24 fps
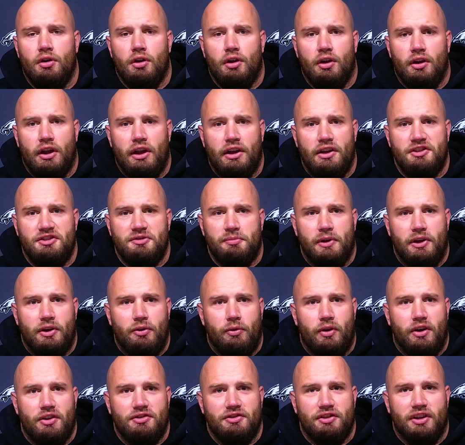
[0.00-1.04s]
That is a big
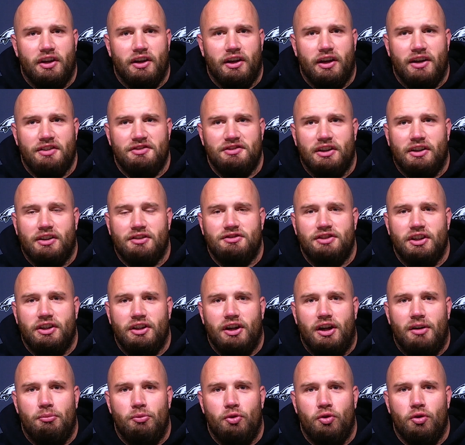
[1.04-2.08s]
question. I guess I could tell
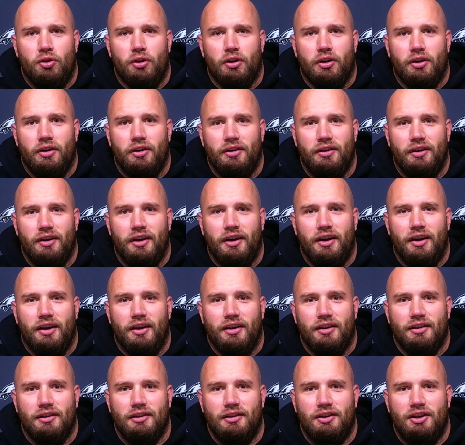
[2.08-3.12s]
you all more
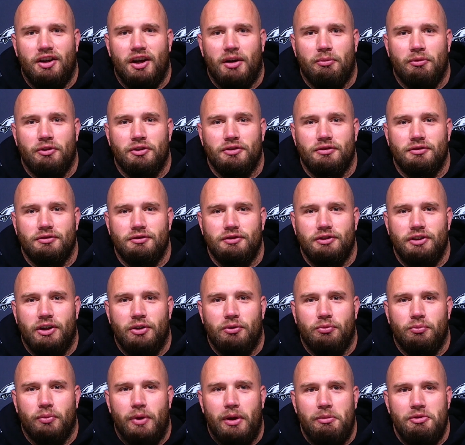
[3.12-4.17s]
coming, you
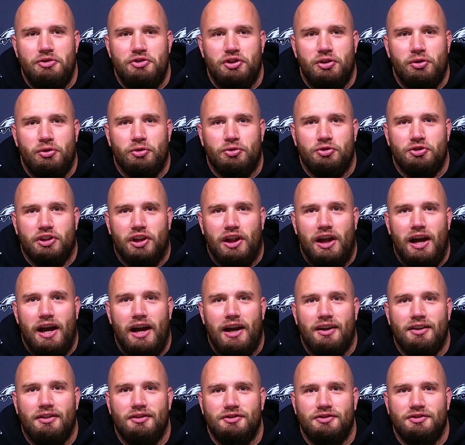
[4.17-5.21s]
know, maybe June or
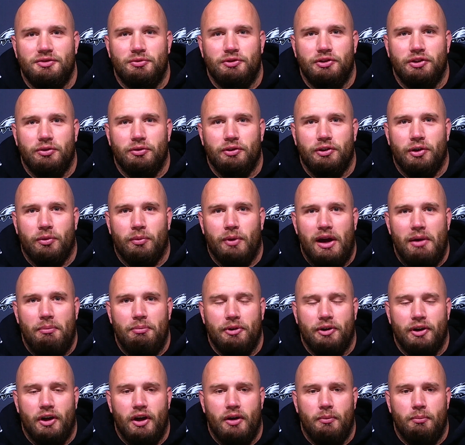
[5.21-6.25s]
July, so when you're
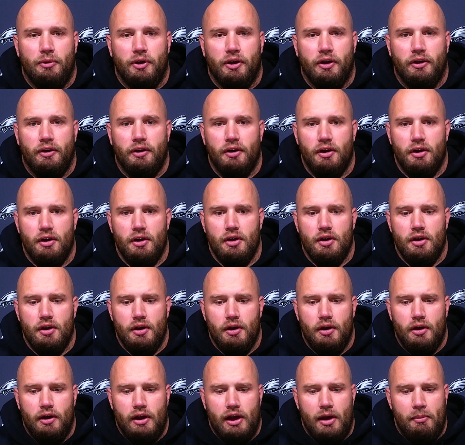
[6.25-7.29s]
ramping up. But,
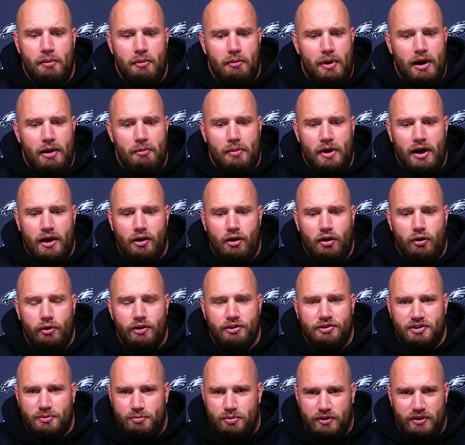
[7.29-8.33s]
yeah, my goal
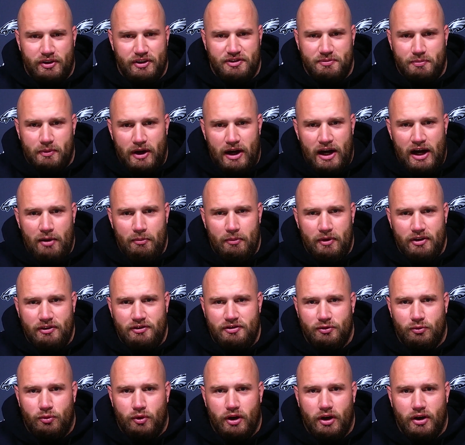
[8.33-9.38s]
is to put this behind me
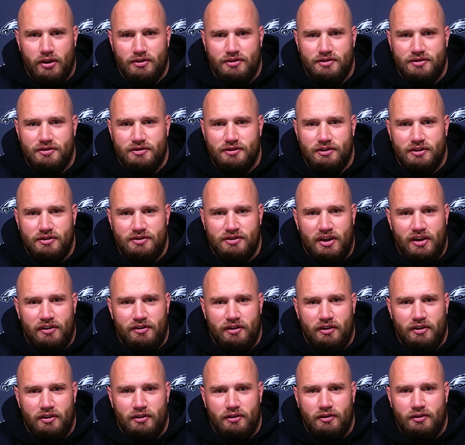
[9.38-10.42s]
to where it's
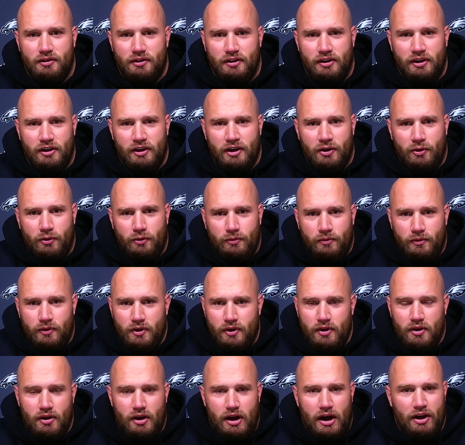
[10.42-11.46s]
nothing, you know,
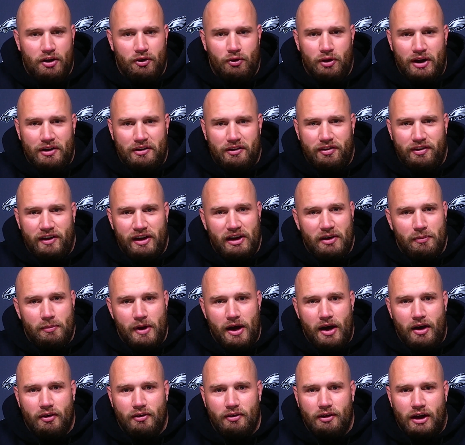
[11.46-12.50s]
I don't have to think
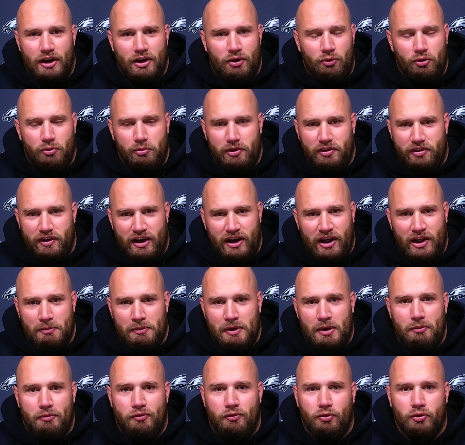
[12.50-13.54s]
about. I don't want to be thinking
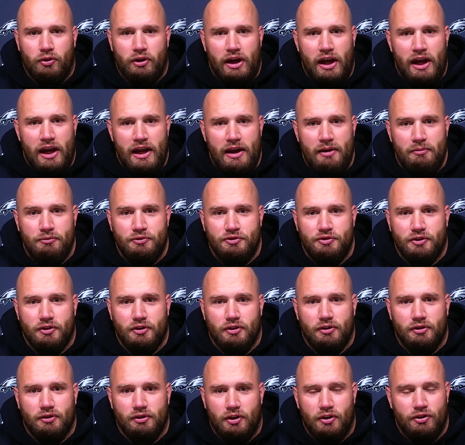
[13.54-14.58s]
about before games
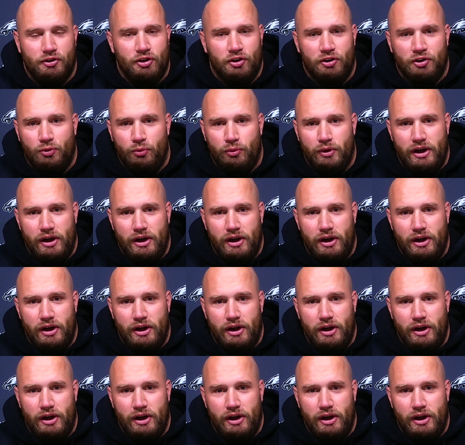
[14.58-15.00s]
or during the